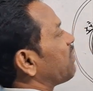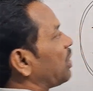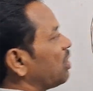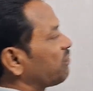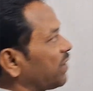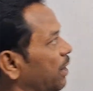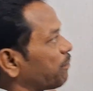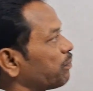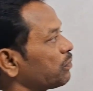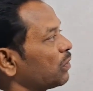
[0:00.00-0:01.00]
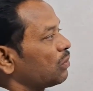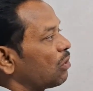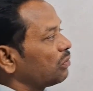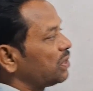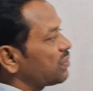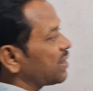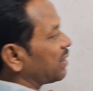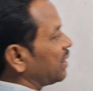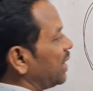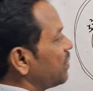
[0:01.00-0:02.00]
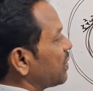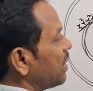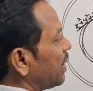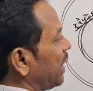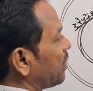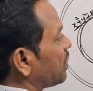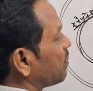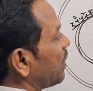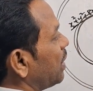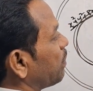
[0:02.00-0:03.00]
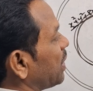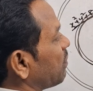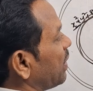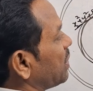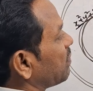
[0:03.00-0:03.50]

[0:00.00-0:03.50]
value of k. Now this circle is x square plus y